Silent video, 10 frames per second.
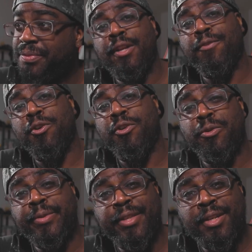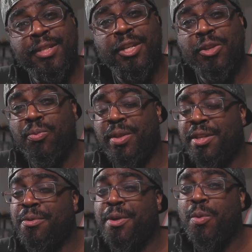And if you're new to this and you
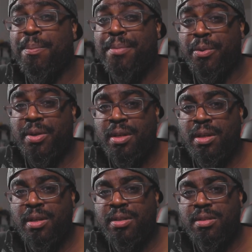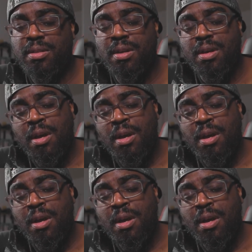really don't know what bokeh is